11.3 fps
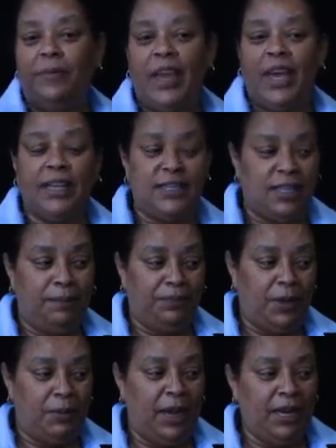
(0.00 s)
they accept
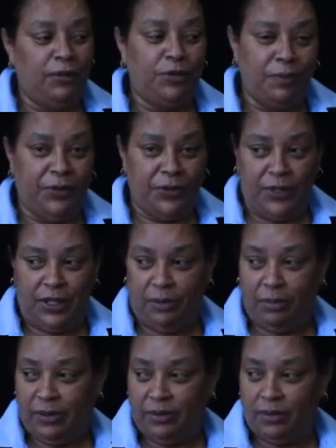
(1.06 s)
their money from the 3rd
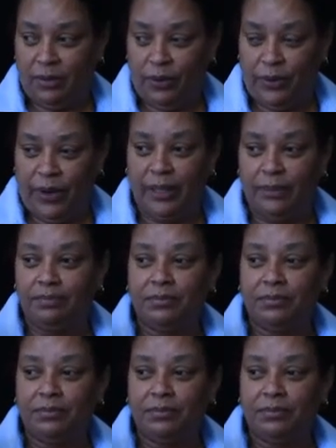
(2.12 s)
month. Alright.